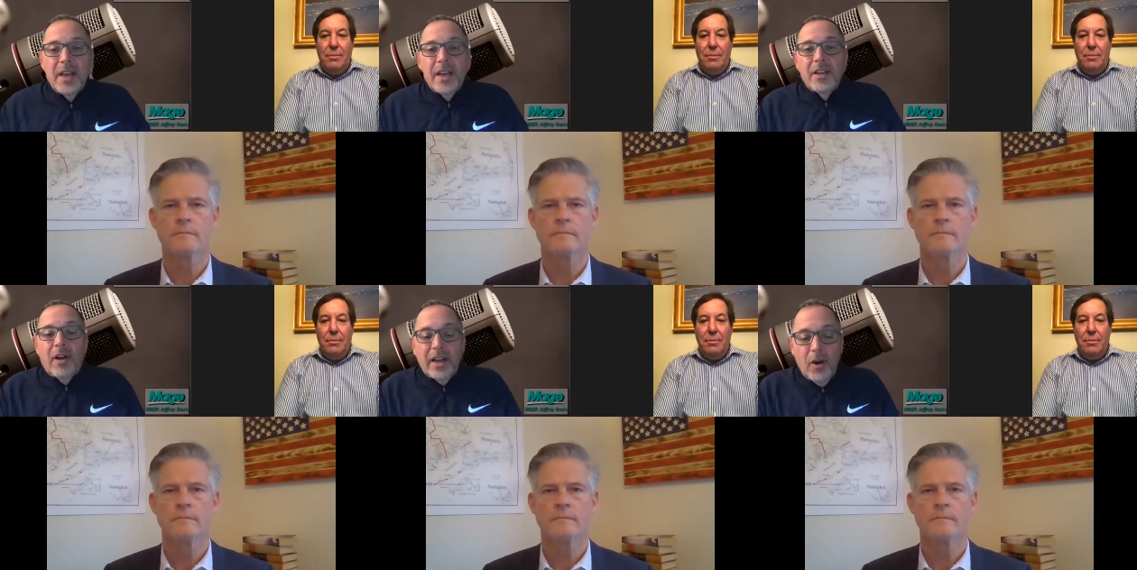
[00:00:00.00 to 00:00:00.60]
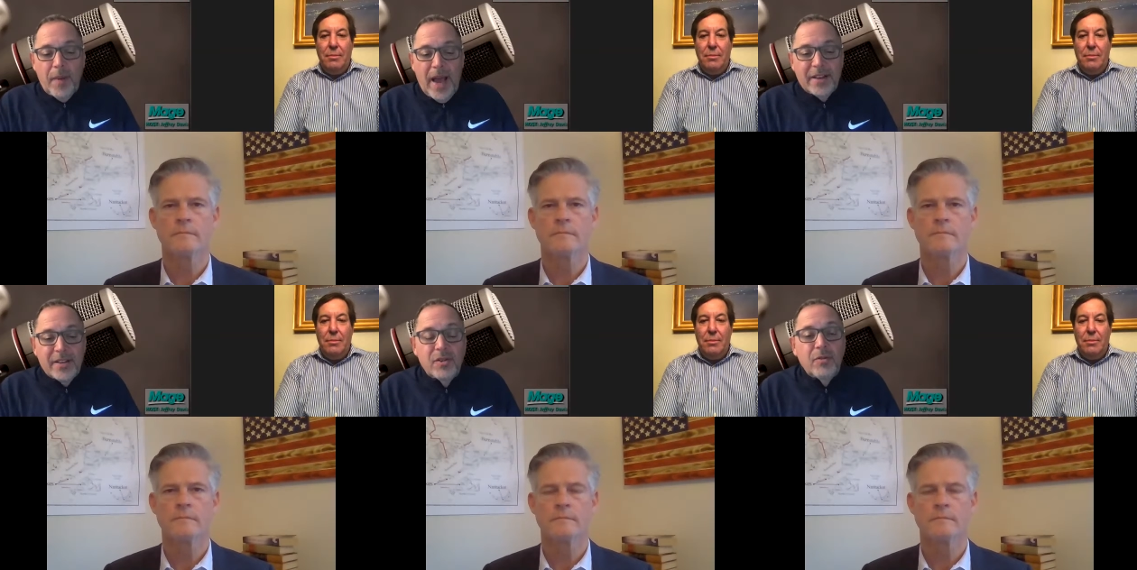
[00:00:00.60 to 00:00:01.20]
Speaker 1: You know, I go
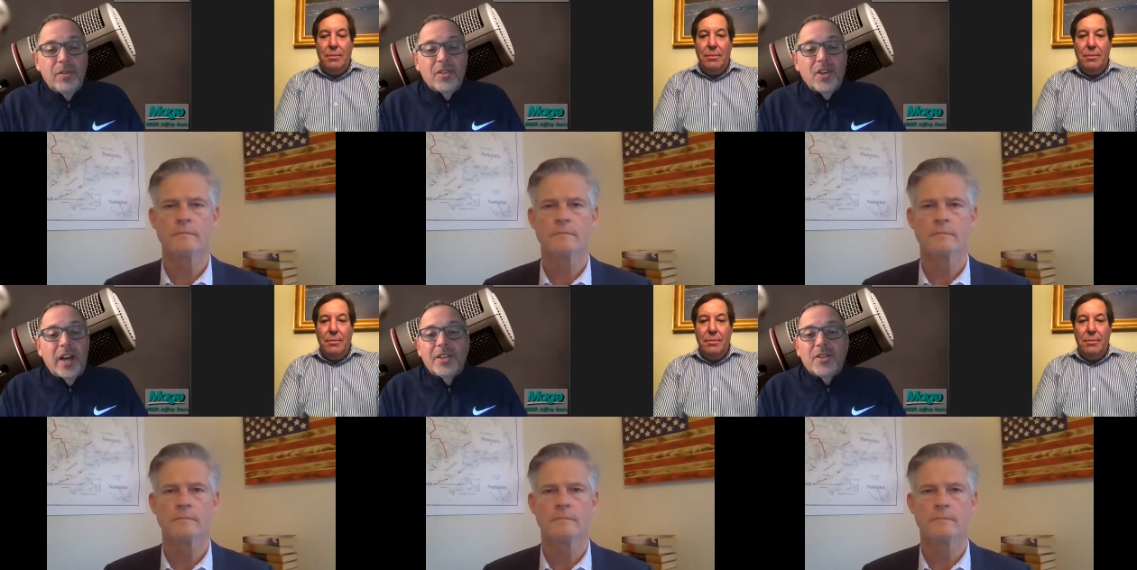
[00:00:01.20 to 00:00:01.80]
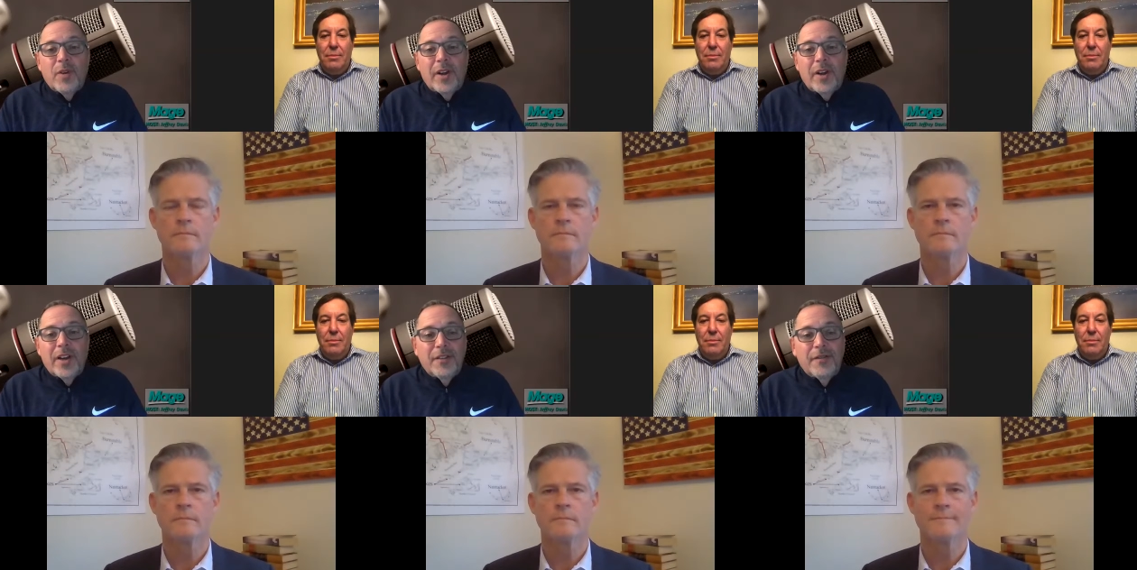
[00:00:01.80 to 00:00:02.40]
back to you deciding to run
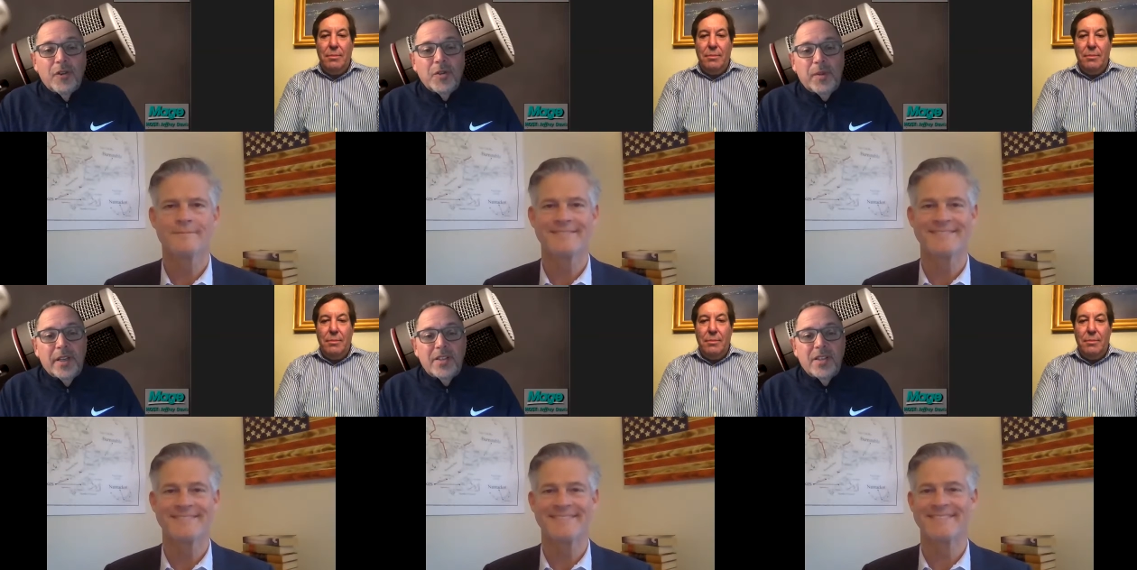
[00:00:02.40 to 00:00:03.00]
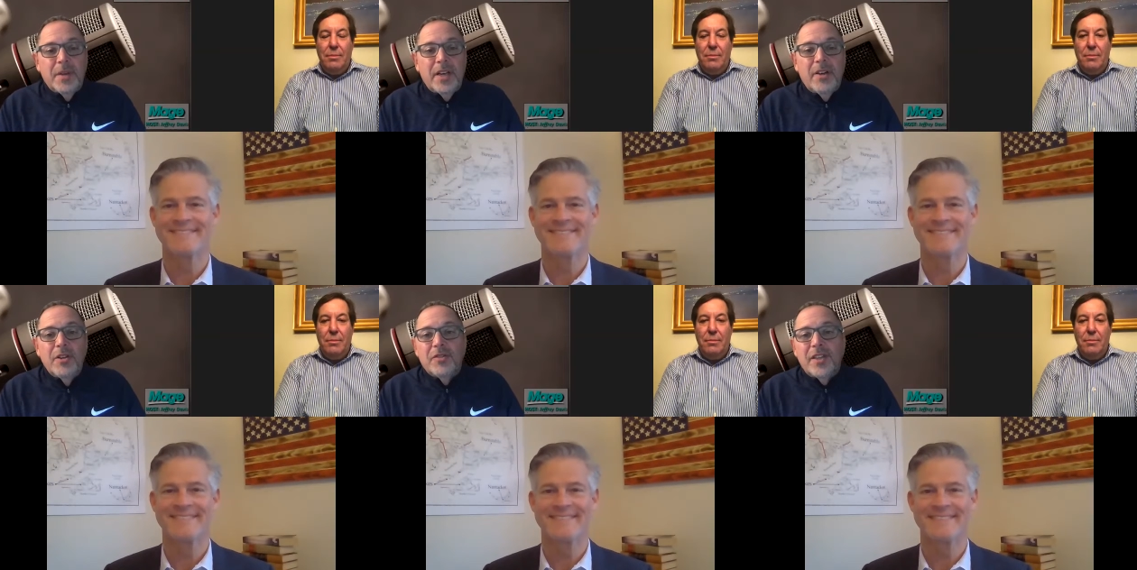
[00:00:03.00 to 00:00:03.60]
in the first place. I mean, here
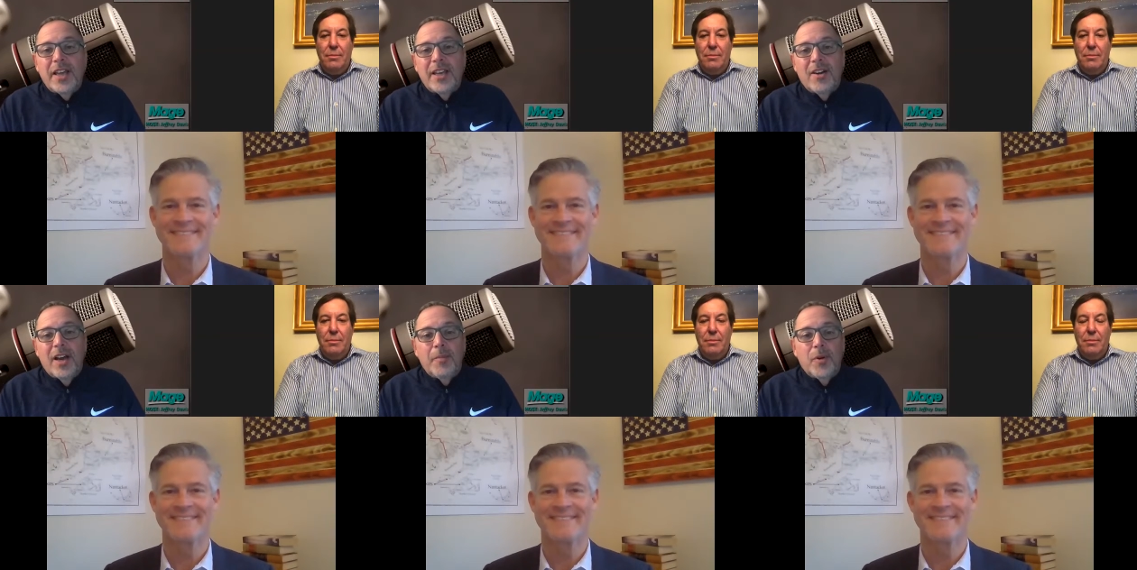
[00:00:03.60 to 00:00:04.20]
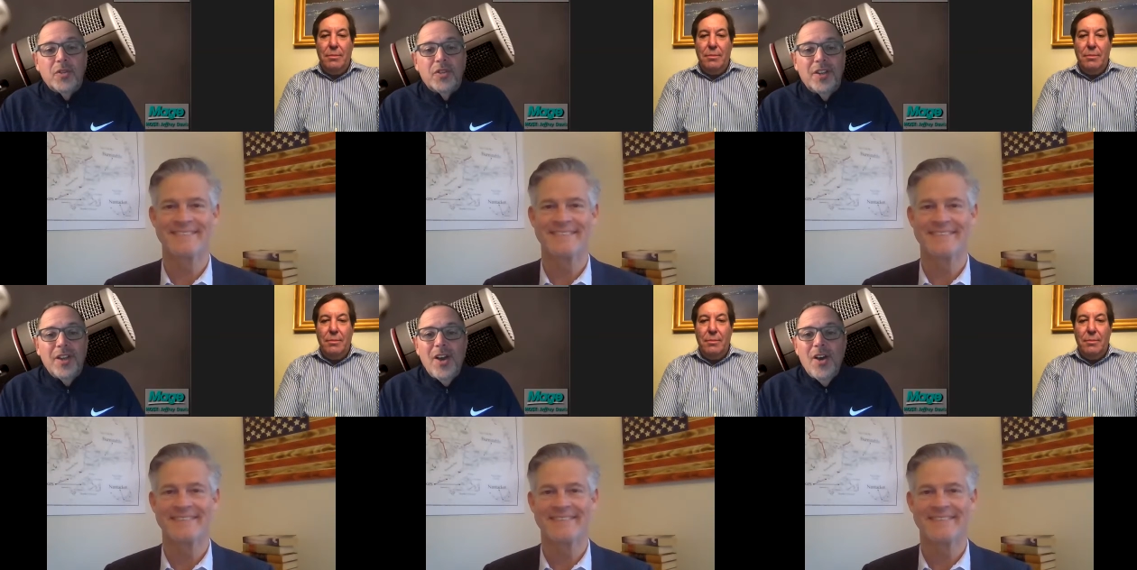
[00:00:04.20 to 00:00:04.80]
you're taking on a
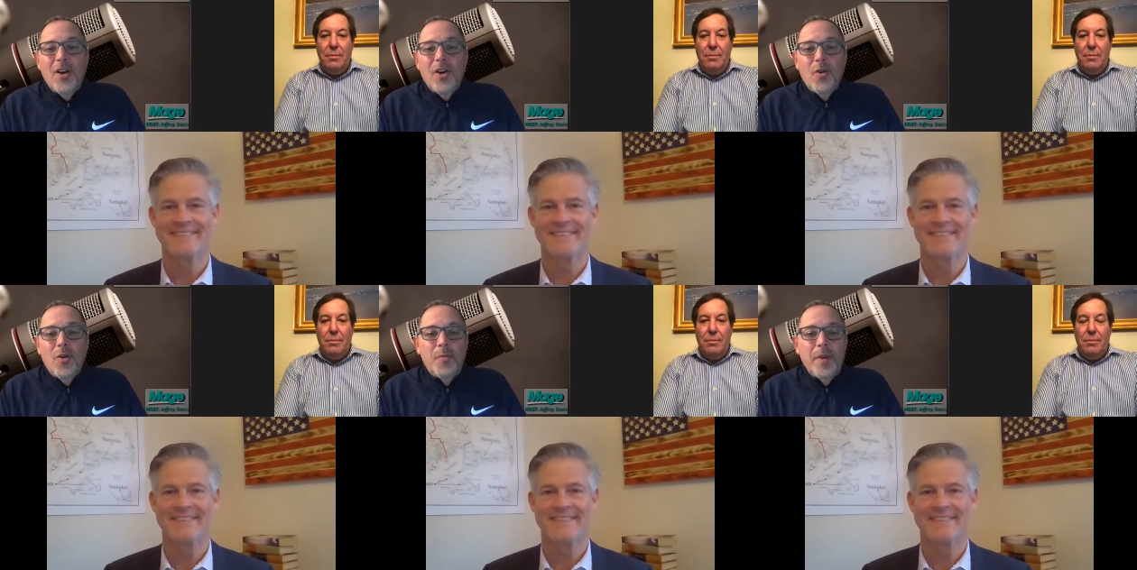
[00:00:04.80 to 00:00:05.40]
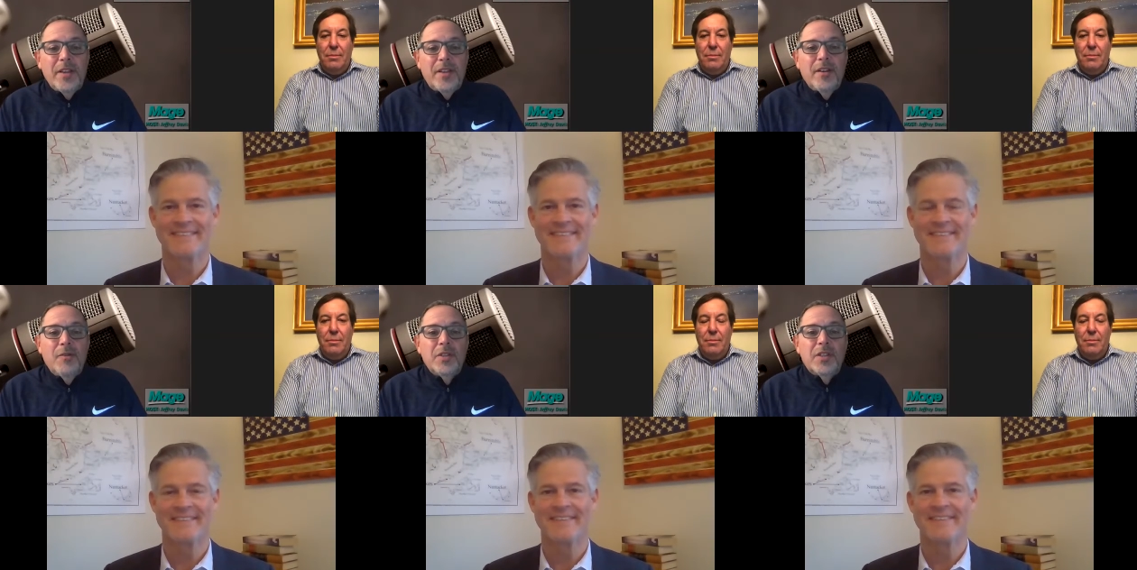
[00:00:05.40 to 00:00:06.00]
person who beat,
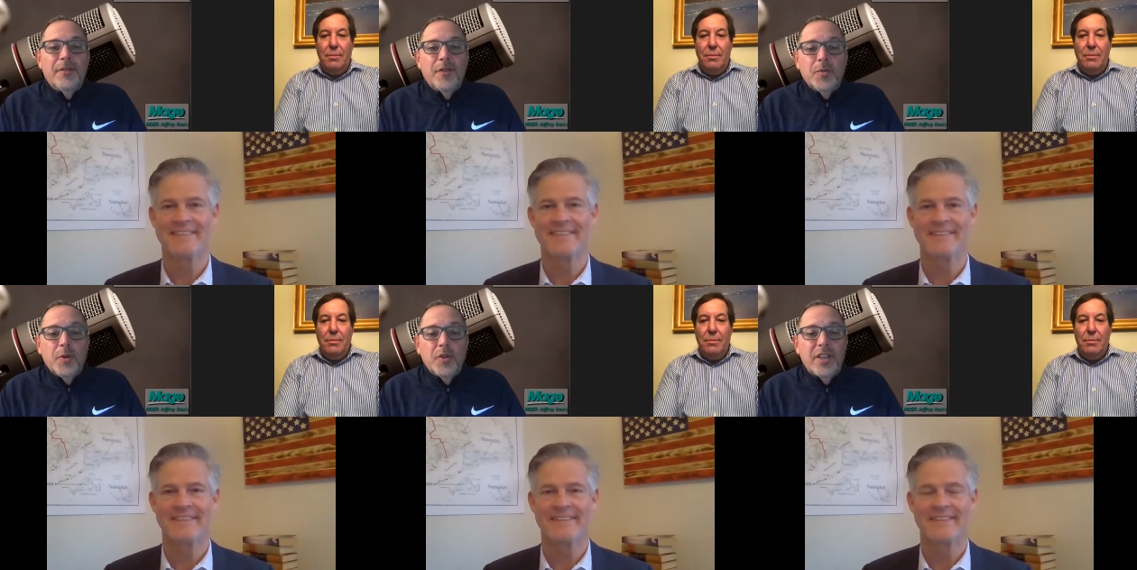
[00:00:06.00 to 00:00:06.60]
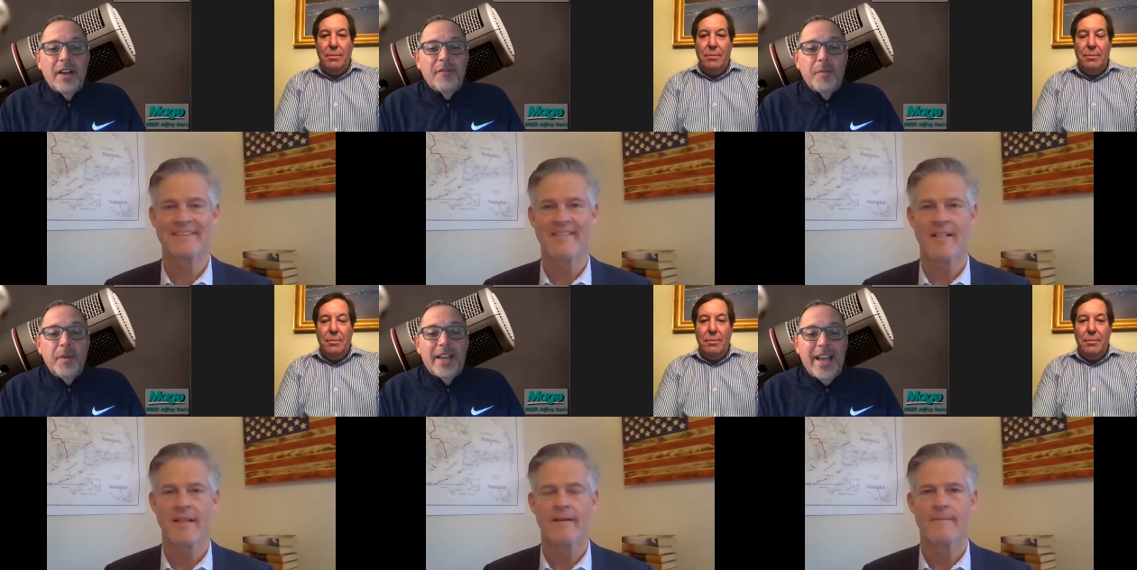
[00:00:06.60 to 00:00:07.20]
who was the first person to ever
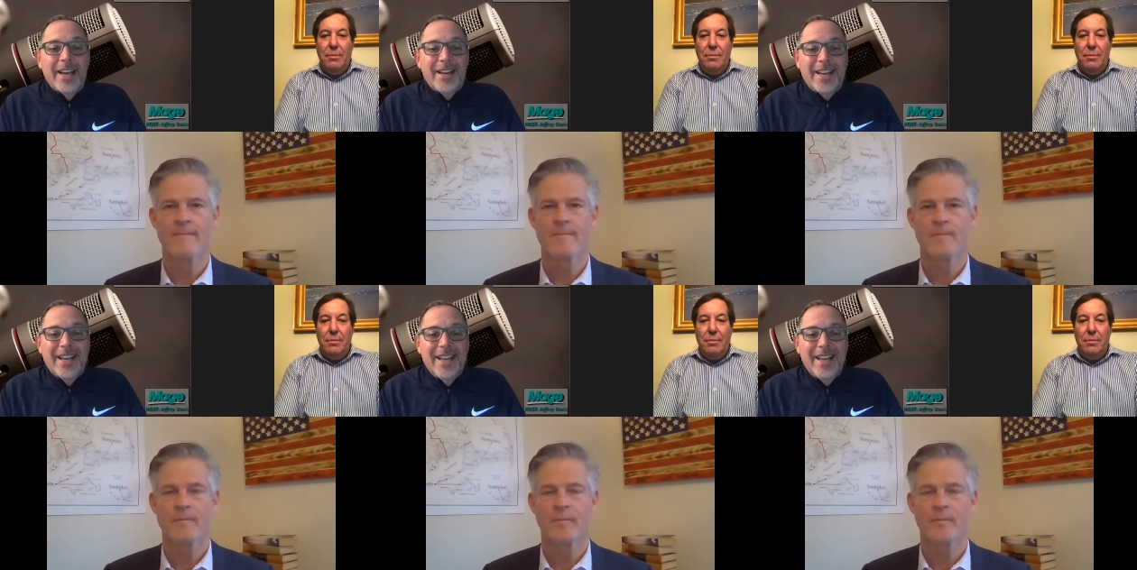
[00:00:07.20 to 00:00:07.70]
beat a Kennedy.